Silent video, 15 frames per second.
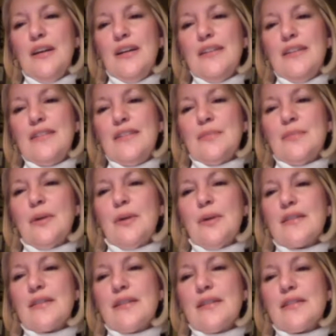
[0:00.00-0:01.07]
to
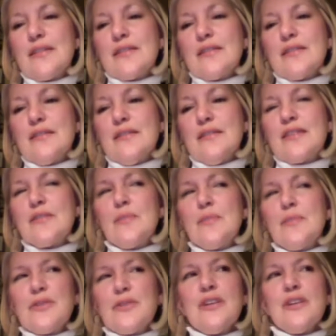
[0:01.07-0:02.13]
process,
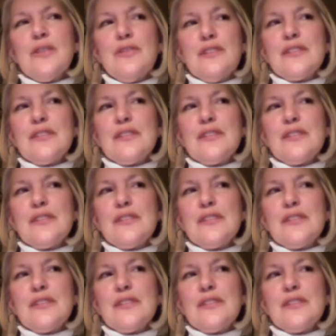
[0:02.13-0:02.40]
especially if